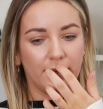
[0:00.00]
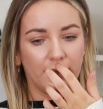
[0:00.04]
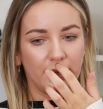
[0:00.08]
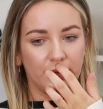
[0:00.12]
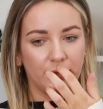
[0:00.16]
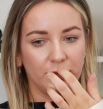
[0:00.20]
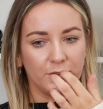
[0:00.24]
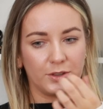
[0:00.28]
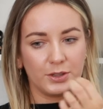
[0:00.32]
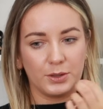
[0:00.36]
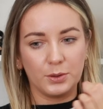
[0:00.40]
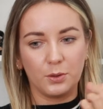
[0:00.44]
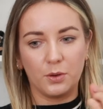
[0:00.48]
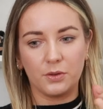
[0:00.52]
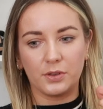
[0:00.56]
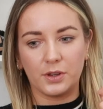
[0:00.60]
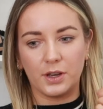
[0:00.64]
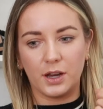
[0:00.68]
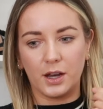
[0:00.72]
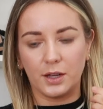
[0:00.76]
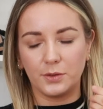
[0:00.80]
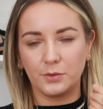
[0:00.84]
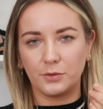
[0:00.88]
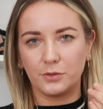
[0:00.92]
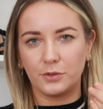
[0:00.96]
I'm still on the
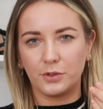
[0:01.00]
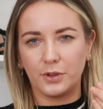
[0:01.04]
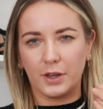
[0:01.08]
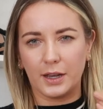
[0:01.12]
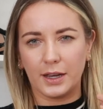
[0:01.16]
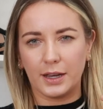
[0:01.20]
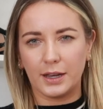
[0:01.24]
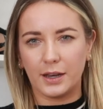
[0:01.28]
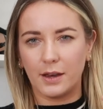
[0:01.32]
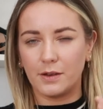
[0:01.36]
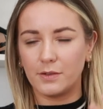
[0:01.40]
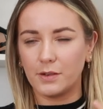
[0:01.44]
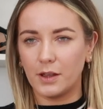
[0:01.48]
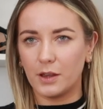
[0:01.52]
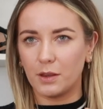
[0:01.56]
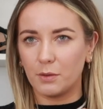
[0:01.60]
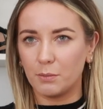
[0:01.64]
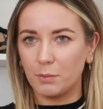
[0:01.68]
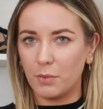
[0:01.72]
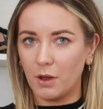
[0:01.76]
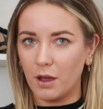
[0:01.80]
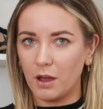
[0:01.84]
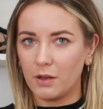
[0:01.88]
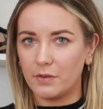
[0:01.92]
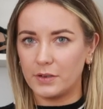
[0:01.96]
hunt for like another
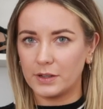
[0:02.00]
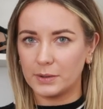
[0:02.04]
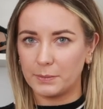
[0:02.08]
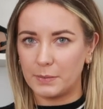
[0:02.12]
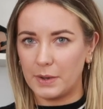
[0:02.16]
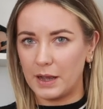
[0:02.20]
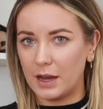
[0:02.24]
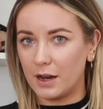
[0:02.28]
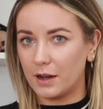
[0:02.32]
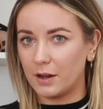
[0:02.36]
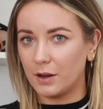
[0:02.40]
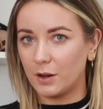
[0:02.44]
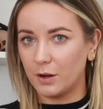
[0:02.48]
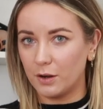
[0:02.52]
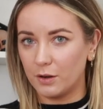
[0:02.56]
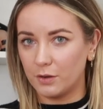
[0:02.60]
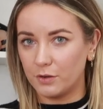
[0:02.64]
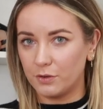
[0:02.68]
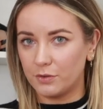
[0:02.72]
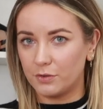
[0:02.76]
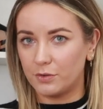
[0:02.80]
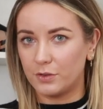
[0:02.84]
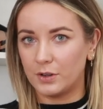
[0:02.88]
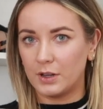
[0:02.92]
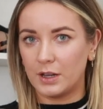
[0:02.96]
perfect pair
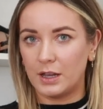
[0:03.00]
of